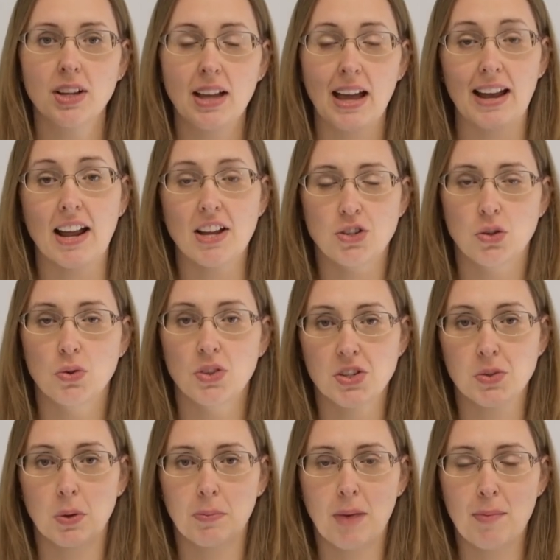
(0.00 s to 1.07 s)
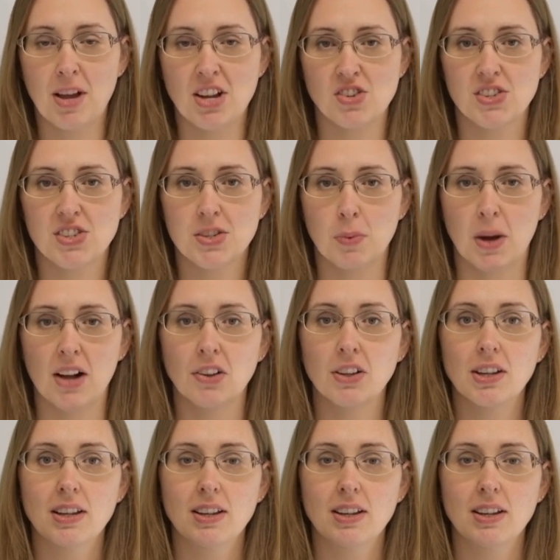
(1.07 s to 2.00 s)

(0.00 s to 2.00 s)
and I do this with my patients as well,